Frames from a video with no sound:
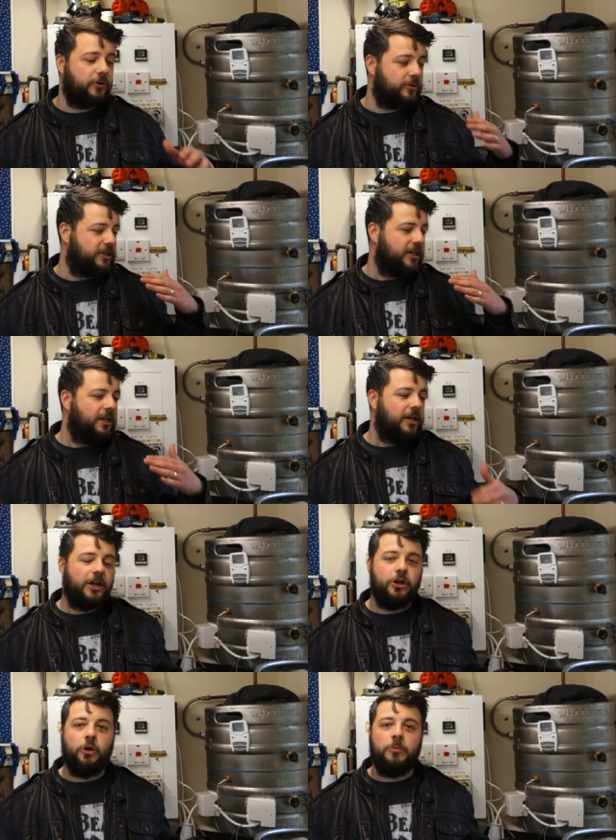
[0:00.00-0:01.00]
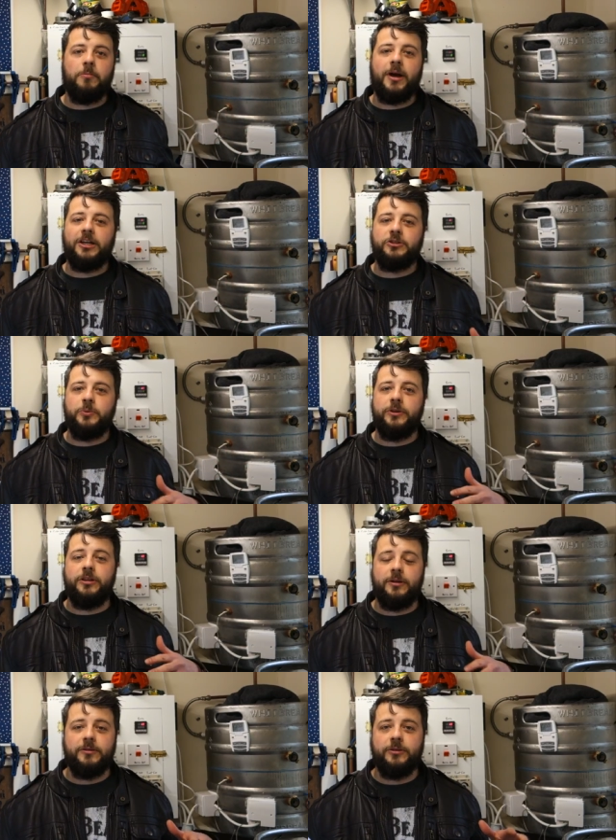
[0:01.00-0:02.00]
But a normal mash with
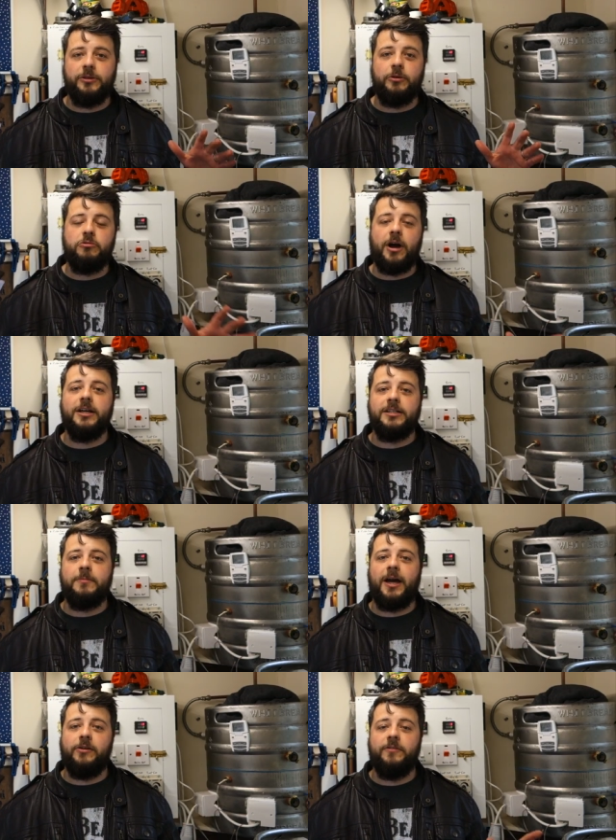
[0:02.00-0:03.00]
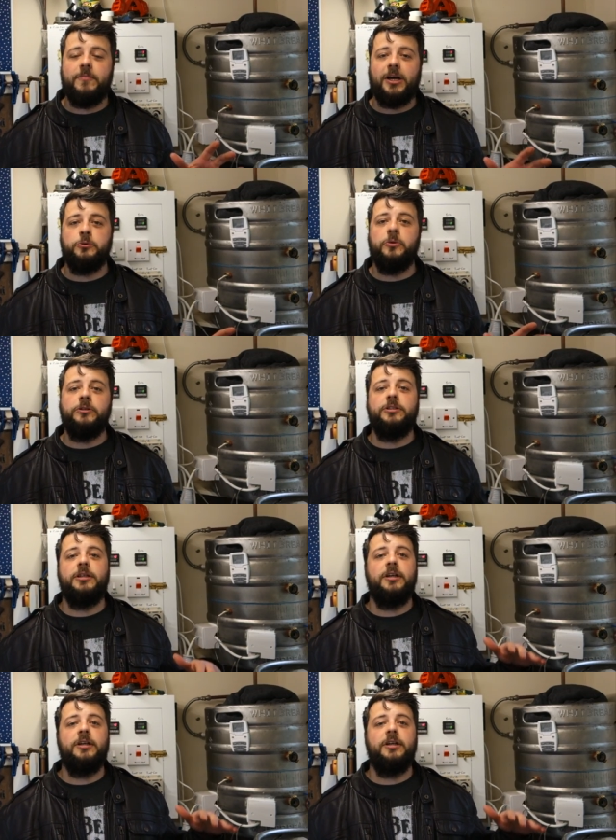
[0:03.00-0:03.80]
the, the right amount of mash water,